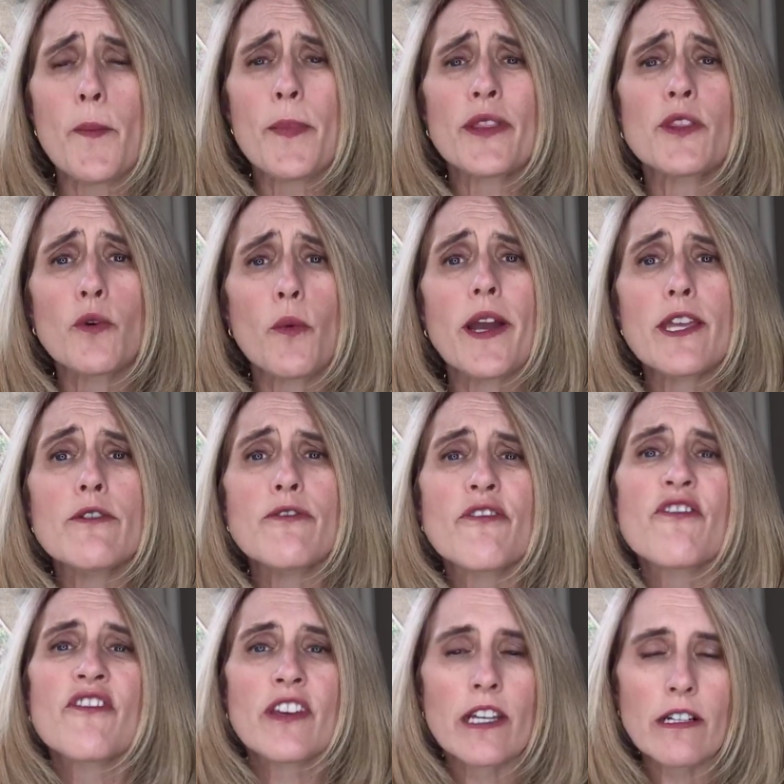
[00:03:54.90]
but the way you
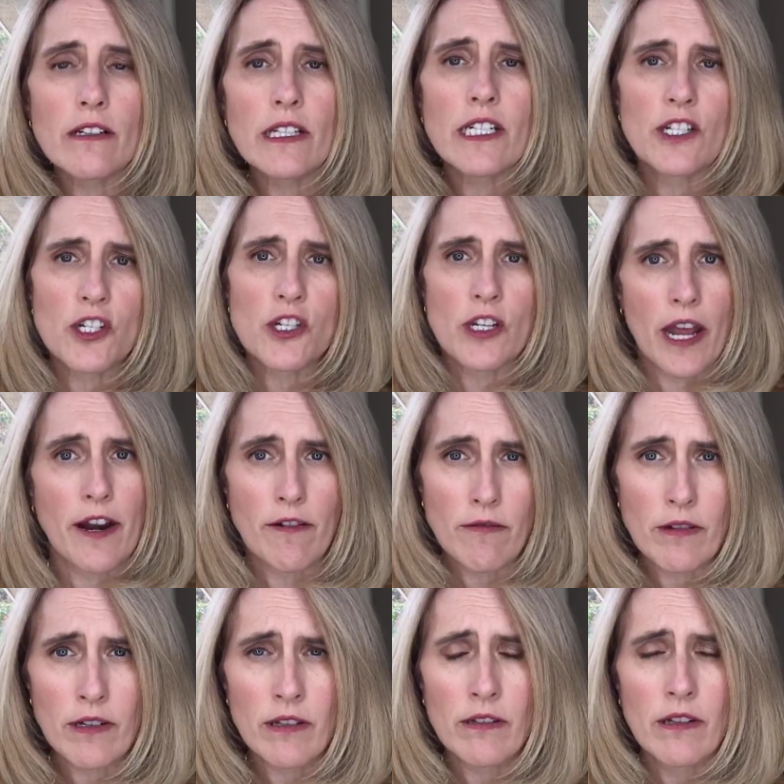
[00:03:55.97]
feel in
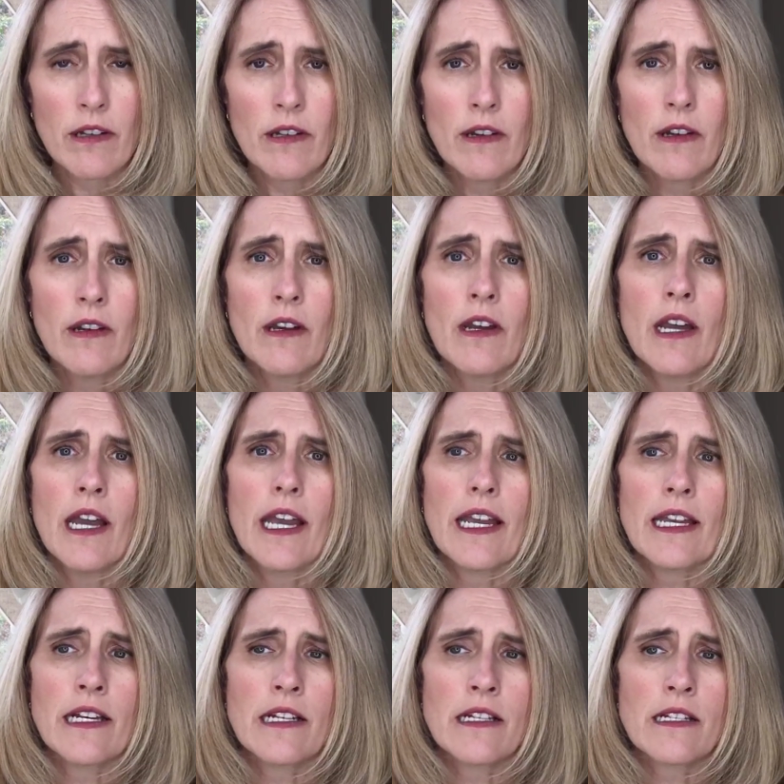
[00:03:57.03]
general
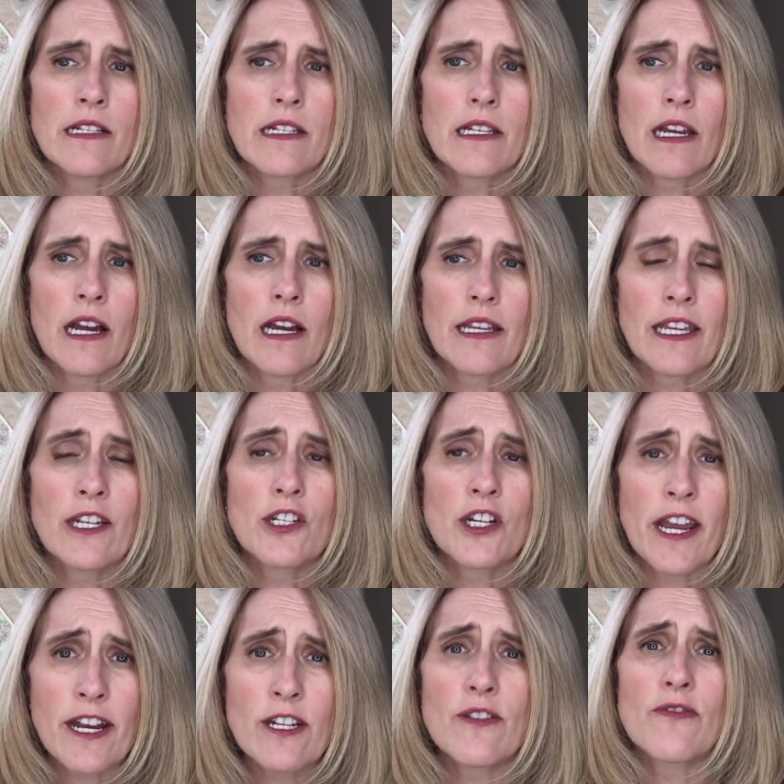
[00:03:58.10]
can
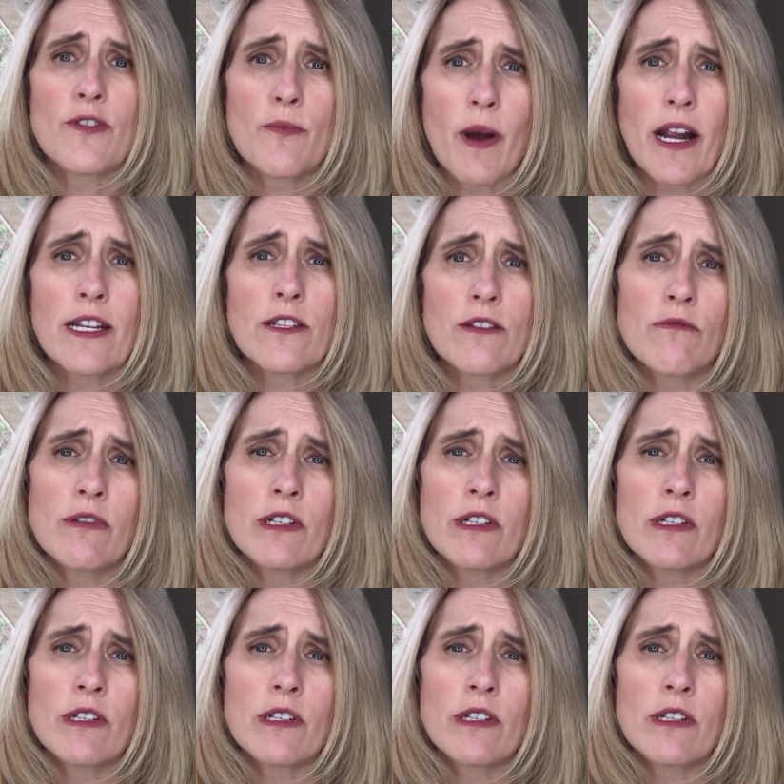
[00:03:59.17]
change. If your body's